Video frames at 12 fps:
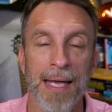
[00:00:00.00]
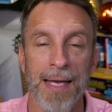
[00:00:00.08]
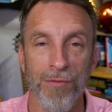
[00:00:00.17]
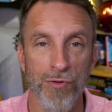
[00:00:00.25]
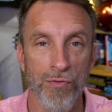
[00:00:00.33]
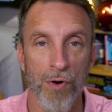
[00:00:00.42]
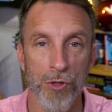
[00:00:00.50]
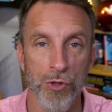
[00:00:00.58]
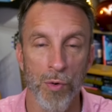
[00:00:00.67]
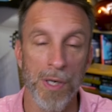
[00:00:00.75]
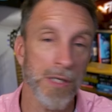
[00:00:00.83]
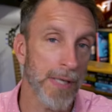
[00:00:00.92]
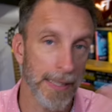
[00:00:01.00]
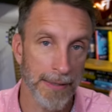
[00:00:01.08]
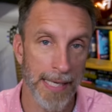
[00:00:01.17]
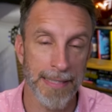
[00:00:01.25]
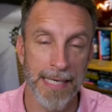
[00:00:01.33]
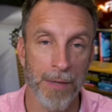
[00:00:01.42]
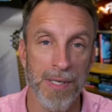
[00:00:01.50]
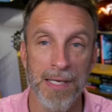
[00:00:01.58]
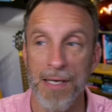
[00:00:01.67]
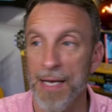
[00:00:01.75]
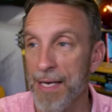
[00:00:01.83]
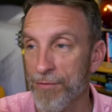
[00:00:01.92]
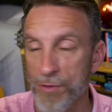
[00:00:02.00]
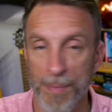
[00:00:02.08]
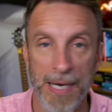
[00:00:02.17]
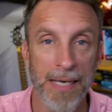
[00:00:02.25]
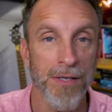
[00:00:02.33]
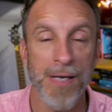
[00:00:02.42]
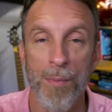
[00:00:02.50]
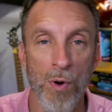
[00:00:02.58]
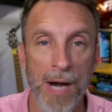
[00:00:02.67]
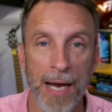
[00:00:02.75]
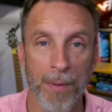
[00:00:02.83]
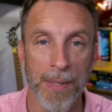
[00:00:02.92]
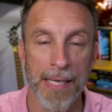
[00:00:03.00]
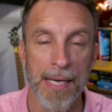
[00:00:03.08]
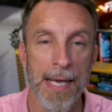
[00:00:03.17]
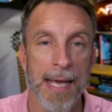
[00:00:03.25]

If you fall short, you get less equity. If you beat it, you get more equity.